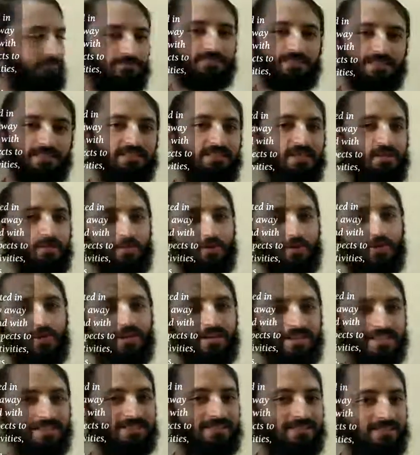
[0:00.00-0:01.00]
these are more or
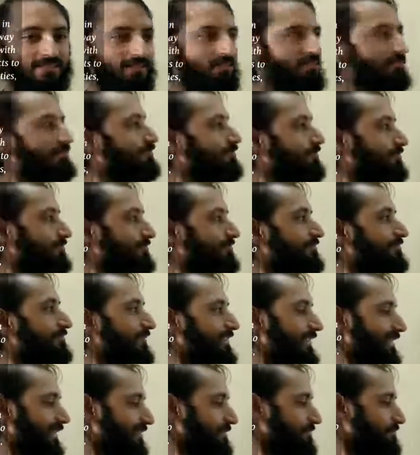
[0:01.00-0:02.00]
less the
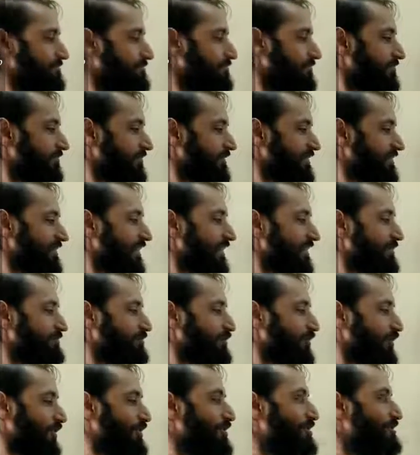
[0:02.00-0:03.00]
thing. These are
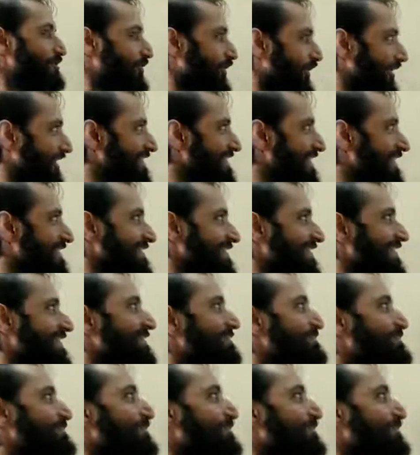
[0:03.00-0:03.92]
important points, I say.